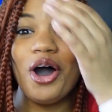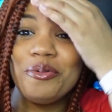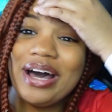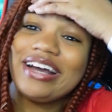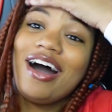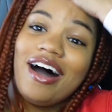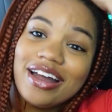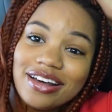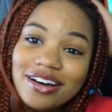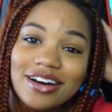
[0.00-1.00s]
oh my
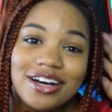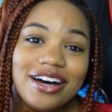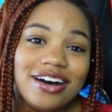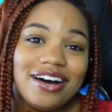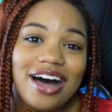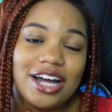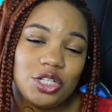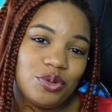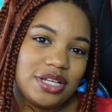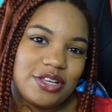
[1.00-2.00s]
god! I
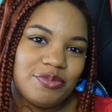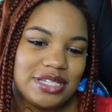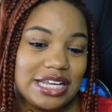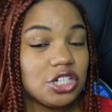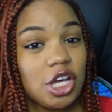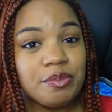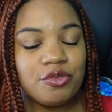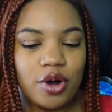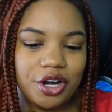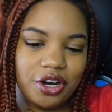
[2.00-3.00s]
just realized I've been saying Shape
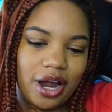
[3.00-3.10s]
of Water.